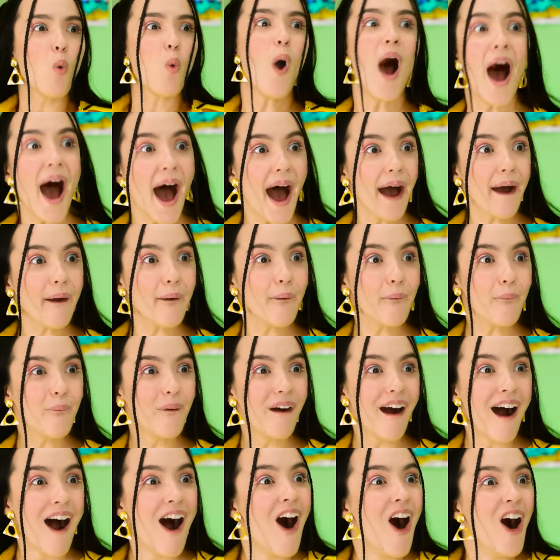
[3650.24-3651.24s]
Wow!
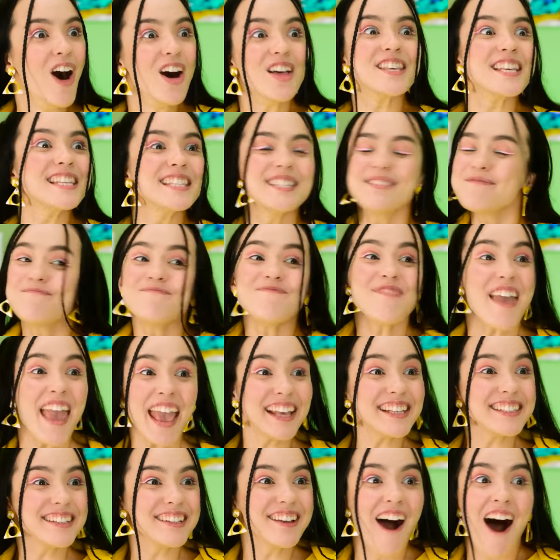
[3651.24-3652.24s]
It's
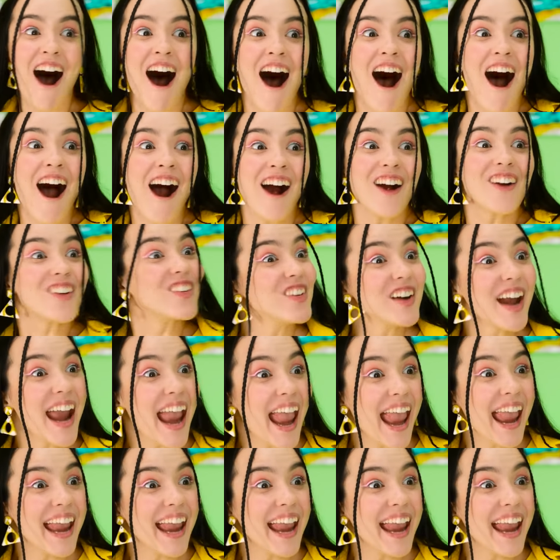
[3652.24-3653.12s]
amazing! We are so